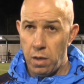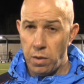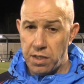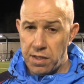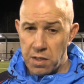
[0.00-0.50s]

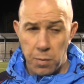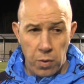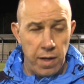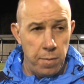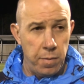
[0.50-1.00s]
which is
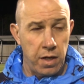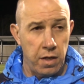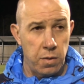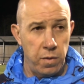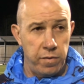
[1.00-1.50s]
disappointing
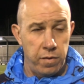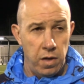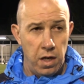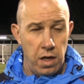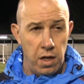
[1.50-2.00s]
because we've
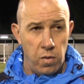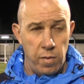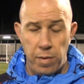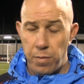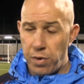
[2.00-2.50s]

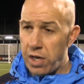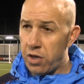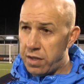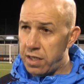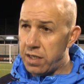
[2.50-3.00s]
been pretty
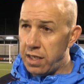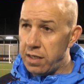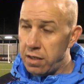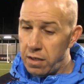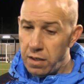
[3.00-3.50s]
good this
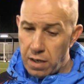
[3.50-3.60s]
season.